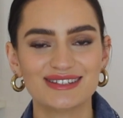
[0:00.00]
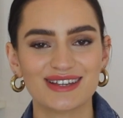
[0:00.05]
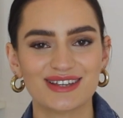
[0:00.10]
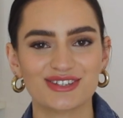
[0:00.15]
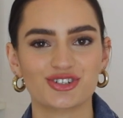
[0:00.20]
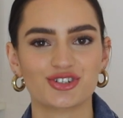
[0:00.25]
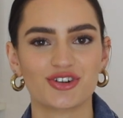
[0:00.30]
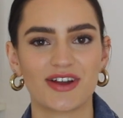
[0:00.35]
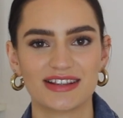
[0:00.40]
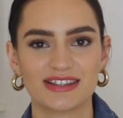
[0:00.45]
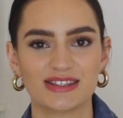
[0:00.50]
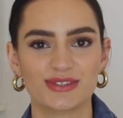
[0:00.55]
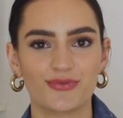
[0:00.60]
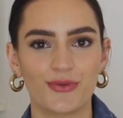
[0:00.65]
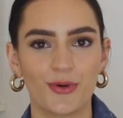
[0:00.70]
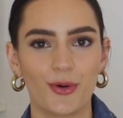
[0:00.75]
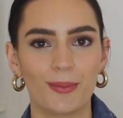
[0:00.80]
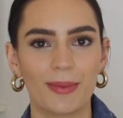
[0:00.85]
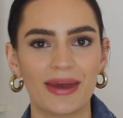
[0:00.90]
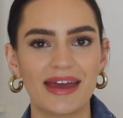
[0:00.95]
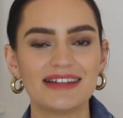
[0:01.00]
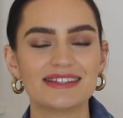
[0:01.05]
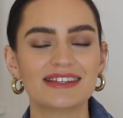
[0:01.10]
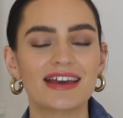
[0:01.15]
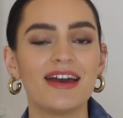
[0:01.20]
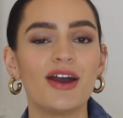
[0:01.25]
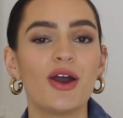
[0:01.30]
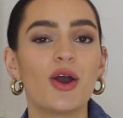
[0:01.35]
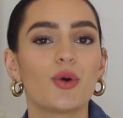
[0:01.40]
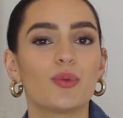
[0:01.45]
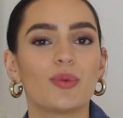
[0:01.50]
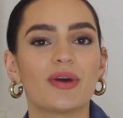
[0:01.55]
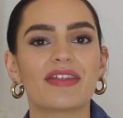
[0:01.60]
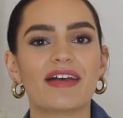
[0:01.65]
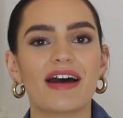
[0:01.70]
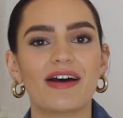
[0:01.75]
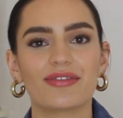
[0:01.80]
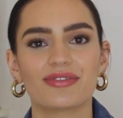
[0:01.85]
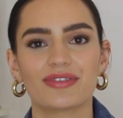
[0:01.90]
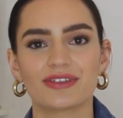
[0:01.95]
does transform it.
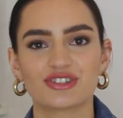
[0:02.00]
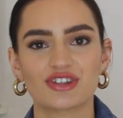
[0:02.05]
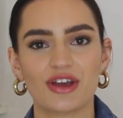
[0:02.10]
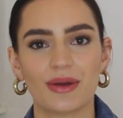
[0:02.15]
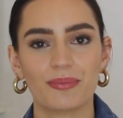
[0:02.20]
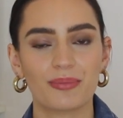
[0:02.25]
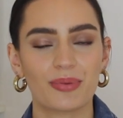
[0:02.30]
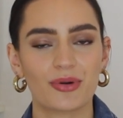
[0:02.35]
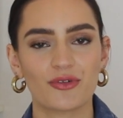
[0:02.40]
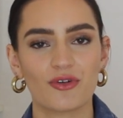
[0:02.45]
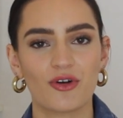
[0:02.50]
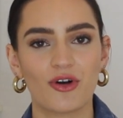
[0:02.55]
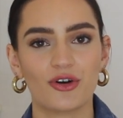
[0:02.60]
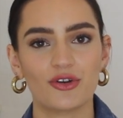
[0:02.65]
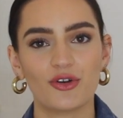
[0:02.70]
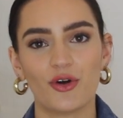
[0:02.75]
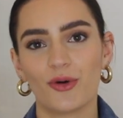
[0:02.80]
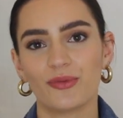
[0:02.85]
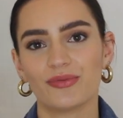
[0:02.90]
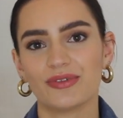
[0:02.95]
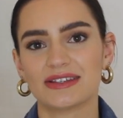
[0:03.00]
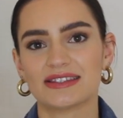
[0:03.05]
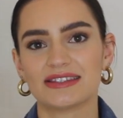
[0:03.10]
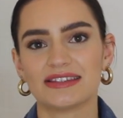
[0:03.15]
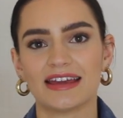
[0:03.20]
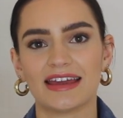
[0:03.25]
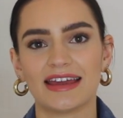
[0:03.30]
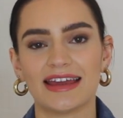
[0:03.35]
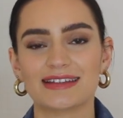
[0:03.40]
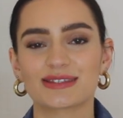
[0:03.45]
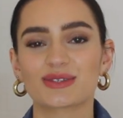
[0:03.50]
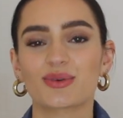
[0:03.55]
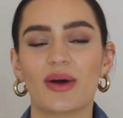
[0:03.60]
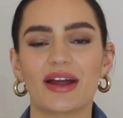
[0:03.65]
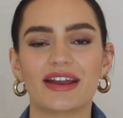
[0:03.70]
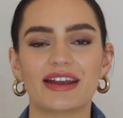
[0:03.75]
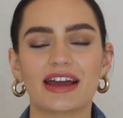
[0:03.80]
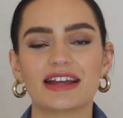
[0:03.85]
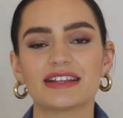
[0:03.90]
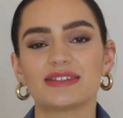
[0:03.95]
Without the jumper on, obviously it's
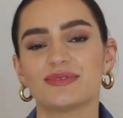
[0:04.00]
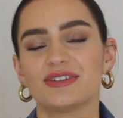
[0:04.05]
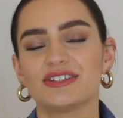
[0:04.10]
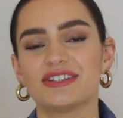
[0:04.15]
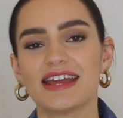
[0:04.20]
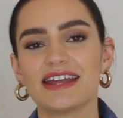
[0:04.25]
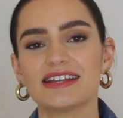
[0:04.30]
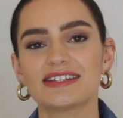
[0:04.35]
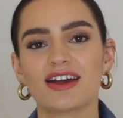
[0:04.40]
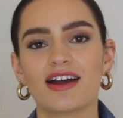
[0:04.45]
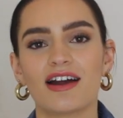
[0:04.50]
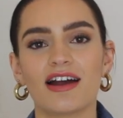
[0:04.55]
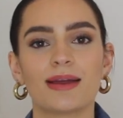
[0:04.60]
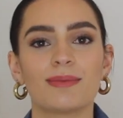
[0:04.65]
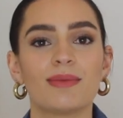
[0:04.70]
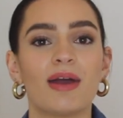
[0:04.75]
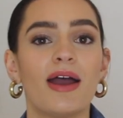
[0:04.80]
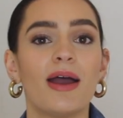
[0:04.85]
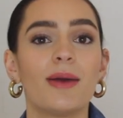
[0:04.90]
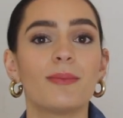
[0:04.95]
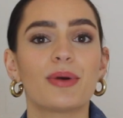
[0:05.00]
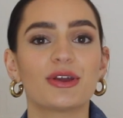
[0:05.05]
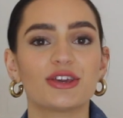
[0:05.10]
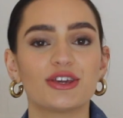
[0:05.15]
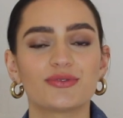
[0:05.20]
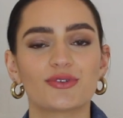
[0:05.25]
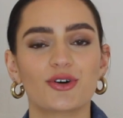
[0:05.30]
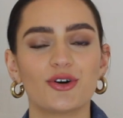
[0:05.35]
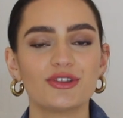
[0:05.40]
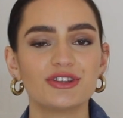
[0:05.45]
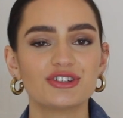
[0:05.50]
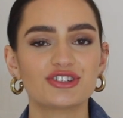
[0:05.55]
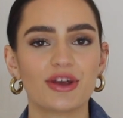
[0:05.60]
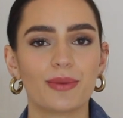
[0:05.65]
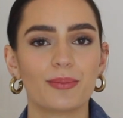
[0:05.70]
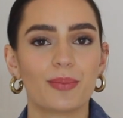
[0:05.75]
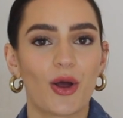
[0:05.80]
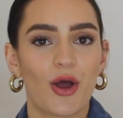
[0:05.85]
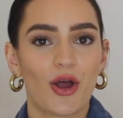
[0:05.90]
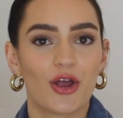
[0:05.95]
quite nice for daytime, but you've got the
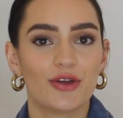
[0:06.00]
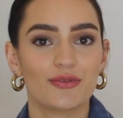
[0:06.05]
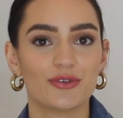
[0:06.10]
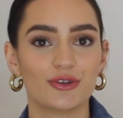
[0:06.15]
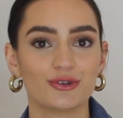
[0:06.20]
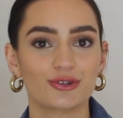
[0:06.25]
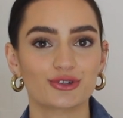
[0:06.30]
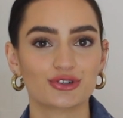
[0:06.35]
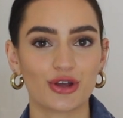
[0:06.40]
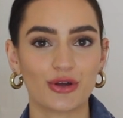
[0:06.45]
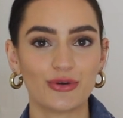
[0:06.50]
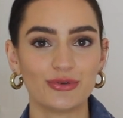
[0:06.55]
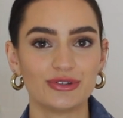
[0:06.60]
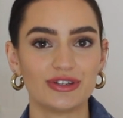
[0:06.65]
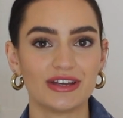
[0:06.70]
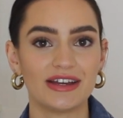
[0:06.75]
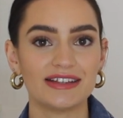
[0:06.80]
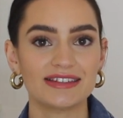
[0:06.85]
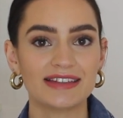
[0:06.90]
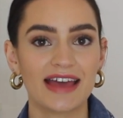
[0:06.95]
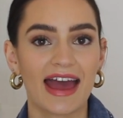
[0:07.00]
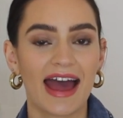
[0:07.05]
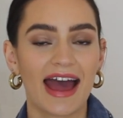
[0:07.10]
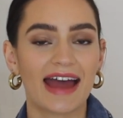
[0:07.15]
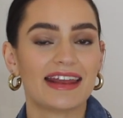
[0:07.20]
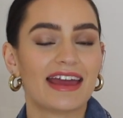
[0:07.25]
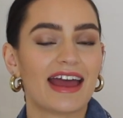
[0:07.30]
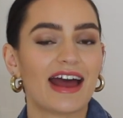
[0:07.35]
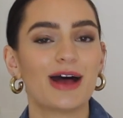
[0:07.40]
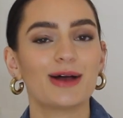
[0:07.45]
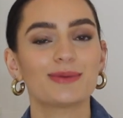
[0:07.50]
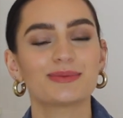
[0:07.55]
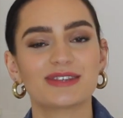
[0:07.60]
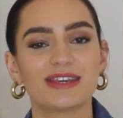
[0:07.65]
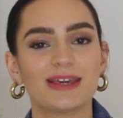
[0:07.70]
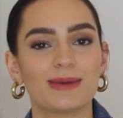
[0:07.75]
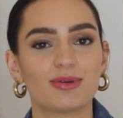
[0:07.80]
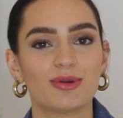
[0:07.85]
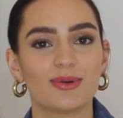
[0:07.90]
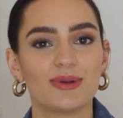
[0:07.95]
jumper over your shoulders and it helps
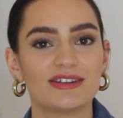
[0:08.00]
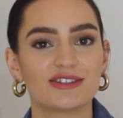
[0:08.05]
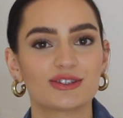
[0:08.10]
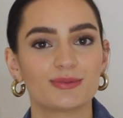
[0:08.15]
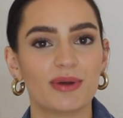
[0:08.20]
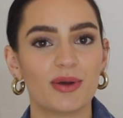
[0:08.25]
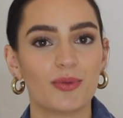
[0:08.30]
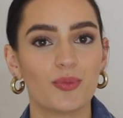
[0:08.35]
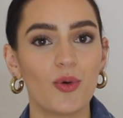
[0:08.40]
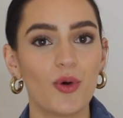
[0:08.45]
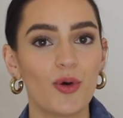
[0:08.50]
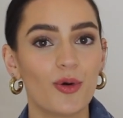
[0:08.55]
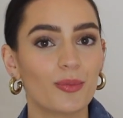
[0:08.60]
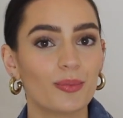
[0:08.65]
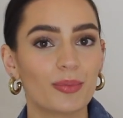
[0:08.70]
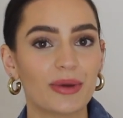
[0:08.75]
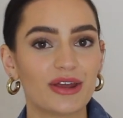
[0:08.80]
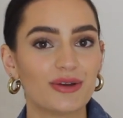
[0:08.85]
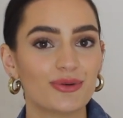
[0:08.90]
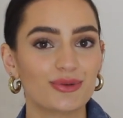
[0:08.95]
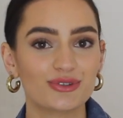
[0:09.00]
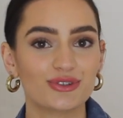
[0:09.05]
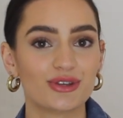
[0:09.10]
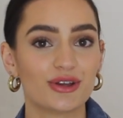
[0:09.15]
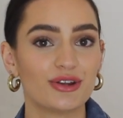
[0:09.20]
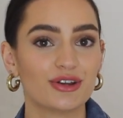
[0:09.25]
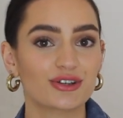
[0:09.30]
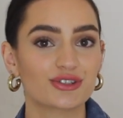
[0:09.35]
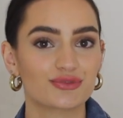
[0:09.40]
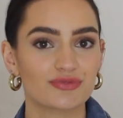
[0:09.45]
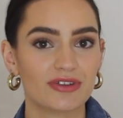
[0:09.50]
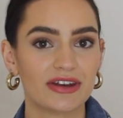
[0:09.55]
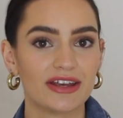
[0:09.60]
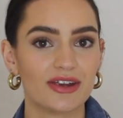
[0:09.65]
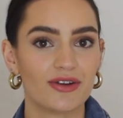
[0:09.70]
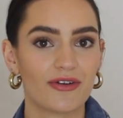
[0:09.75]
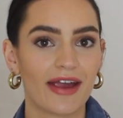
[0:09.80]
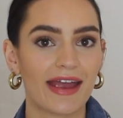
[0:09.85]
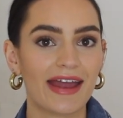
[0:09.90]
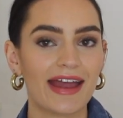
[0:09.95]
keep you a little bit warm, but it also looks really
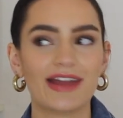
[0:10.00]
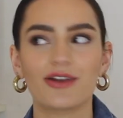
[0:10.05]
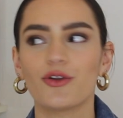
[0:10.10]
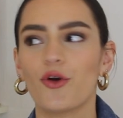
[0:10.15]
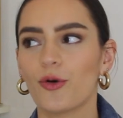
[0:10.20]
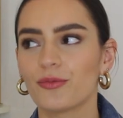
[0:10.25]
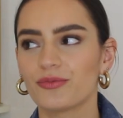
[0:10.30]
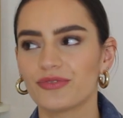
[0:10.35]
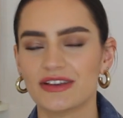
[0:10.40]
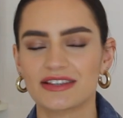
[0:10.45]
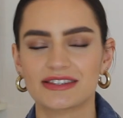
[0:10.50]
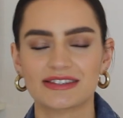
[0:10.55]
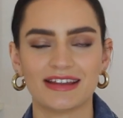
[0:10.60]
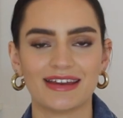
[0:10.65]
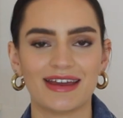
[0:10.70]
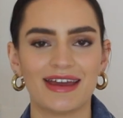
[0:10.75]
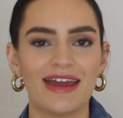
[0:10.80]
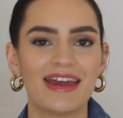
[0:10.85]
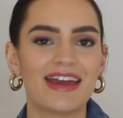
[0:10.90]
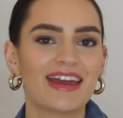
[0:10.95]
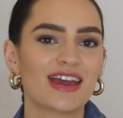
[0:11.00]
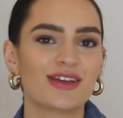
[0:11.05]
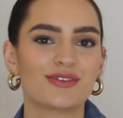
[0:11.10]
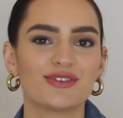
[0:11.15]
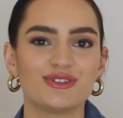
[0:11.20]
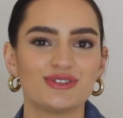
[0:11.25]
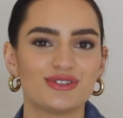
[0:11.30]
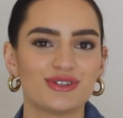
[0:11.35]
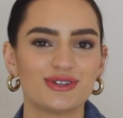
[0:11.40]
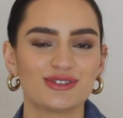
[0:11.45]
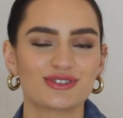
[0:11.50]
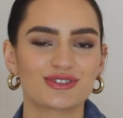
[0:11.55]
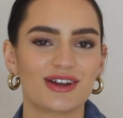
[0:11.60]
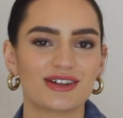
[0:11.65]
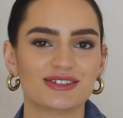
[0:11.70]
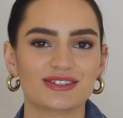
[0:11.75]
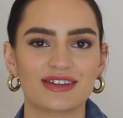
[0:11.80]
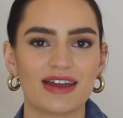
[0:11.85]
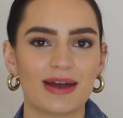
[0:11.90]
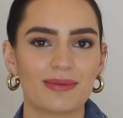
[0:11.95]
great. And obviously if you do
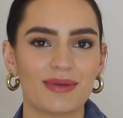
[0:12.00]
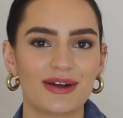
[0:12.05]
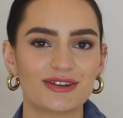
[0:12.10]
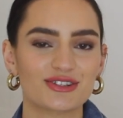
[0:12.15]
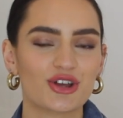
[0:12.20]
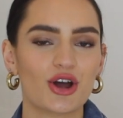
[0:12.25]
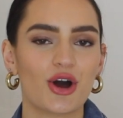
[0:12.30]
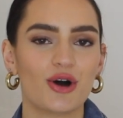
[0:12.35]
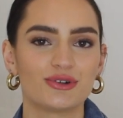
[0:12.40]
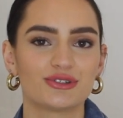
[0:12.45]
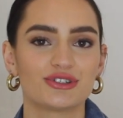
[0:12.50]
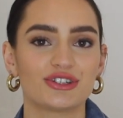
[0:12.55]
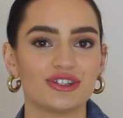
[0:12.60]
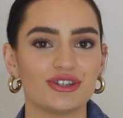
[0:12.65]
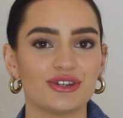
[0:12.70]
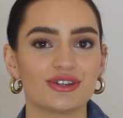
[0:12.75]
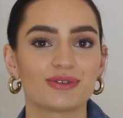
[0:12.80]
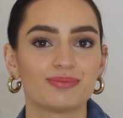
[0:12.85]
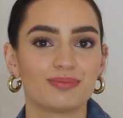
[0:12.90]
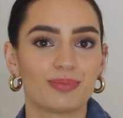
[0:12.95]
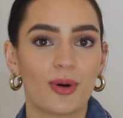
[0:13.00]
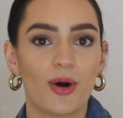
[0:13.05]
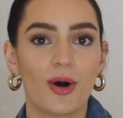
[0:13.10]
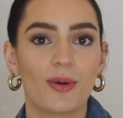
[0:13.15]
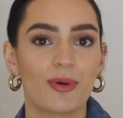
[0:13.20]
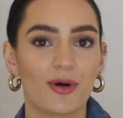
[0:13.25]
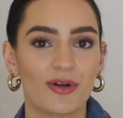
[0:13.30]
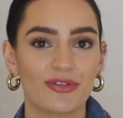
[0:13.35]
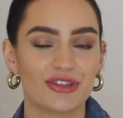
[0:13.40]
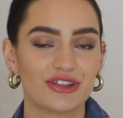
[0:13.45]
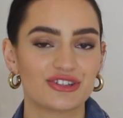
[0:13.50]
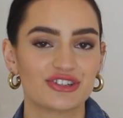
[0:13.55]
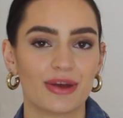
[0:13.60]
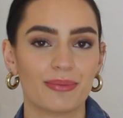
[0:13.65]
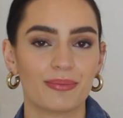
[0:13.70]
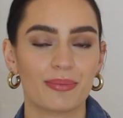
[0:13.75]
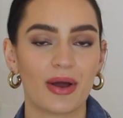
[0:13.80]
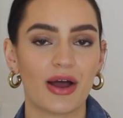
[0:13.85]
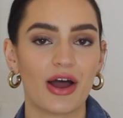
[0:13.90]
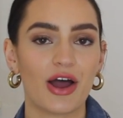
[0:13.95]
start to get much colder, you can pop on the
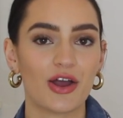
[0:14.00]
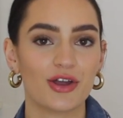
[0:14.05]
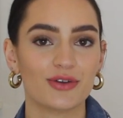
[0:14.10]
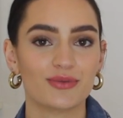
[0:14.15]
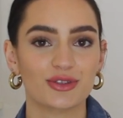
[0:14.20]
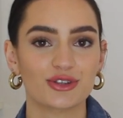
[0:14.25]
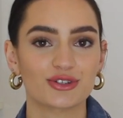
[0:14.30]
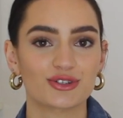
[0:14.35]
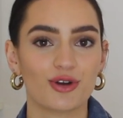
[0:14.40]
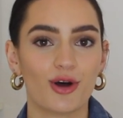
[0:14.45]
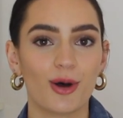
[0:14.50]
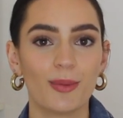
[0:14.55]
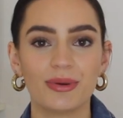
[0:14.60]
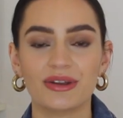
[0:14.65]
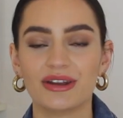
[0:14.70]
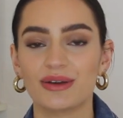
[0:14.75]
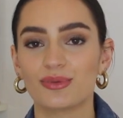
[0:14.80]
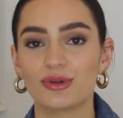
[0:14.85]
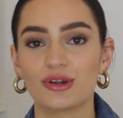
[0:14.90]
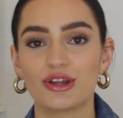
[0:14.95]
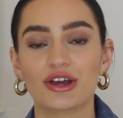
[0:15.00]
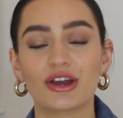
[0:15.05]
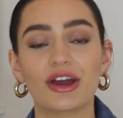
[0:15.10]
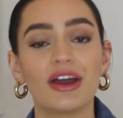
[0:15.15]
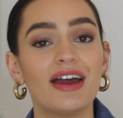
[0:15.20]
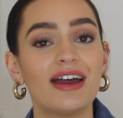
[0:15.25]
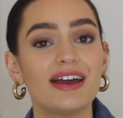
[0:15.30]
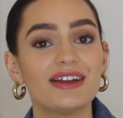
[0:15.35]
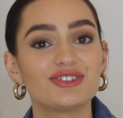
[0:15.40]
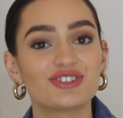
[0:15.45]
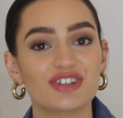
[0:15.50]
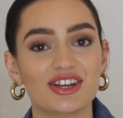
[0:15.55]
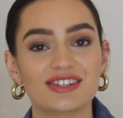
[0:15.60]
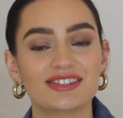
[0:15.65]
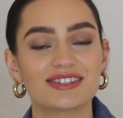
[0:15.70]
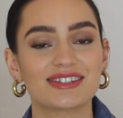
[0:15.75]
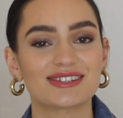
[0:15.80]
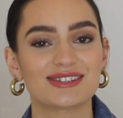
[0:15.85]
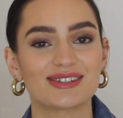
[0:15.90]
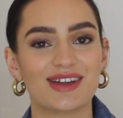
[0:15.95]
jumper over the top and it will look
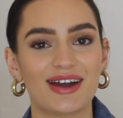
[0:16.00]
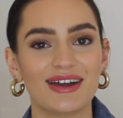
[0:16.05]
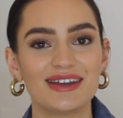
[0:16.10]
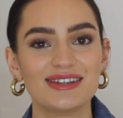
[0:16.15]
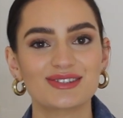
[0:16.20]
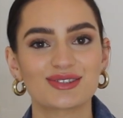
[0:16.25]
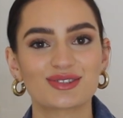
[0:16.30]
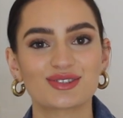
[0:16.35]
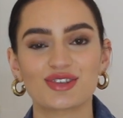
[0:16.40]
just as nice.